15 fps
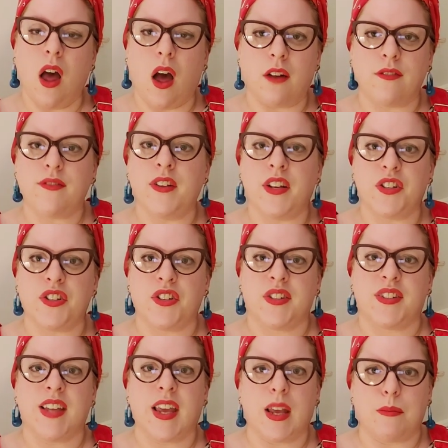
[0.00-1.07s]

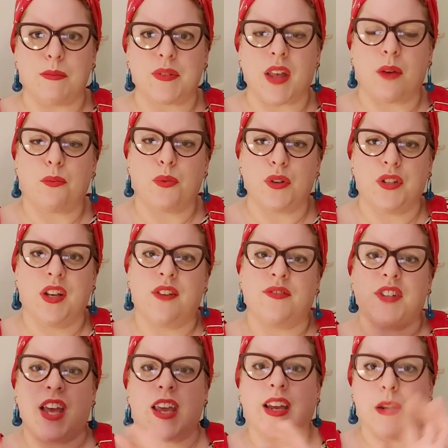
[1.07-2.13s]
unfinished seams, I would have
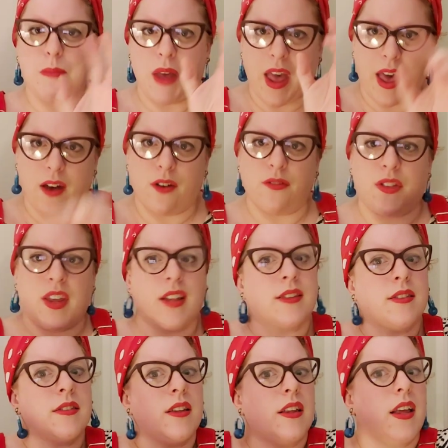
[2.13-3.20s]
taken a bit out of
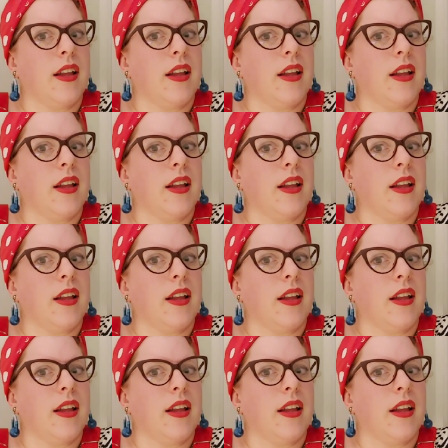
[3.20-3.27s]
the